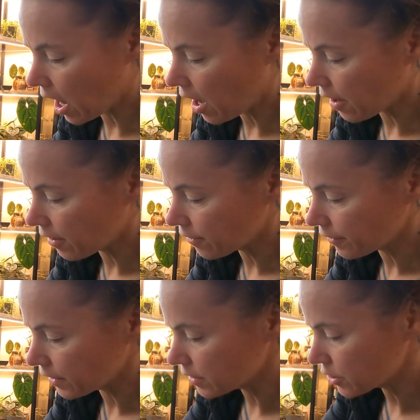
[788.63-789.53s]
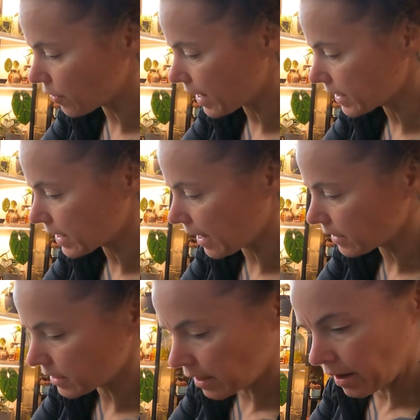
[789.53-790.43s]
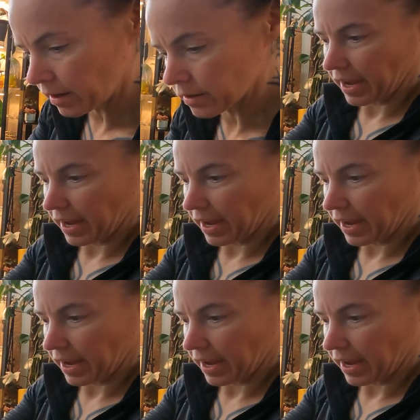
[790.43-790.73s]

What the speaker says: of Tradescantia.